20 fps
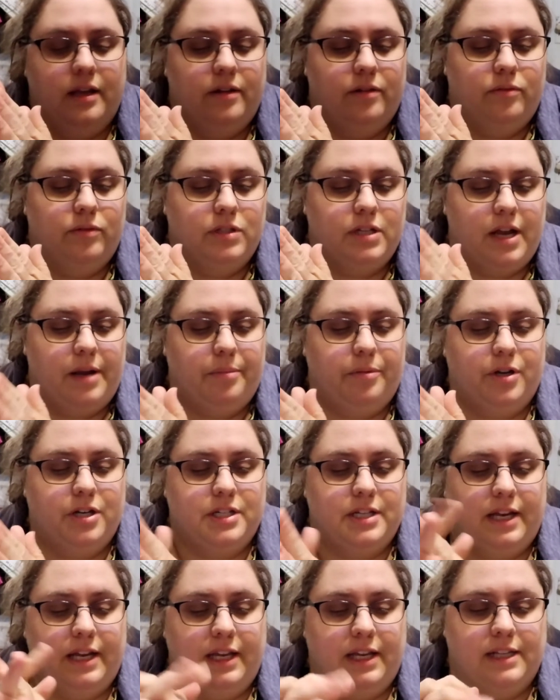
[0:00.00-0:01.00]
Which I
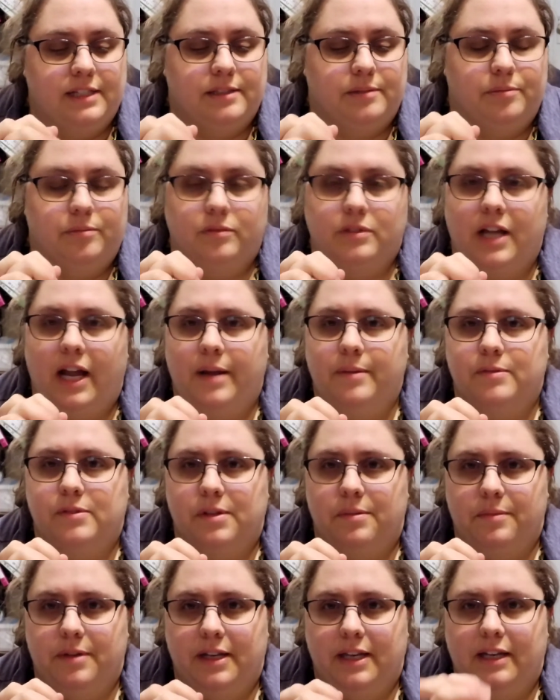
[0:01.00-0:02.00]
appreciate, because time's
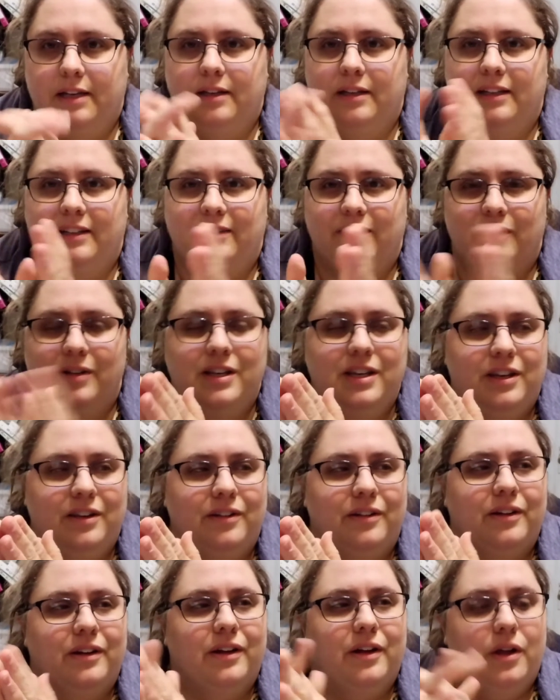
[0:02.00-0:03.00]
limited
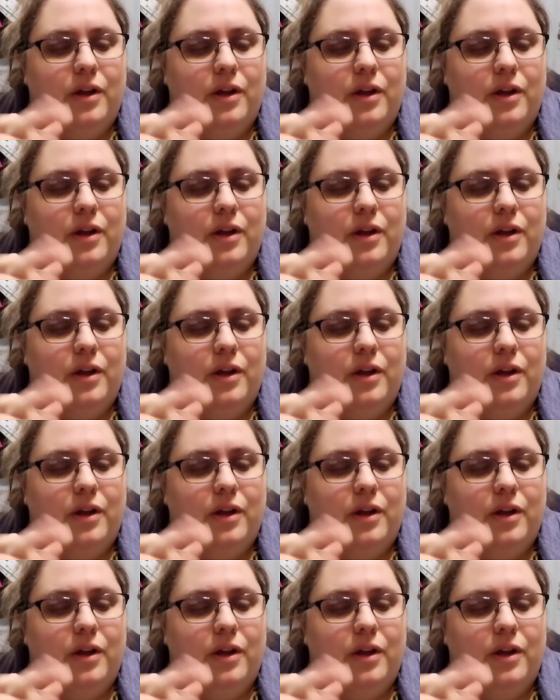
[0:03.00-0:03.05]
when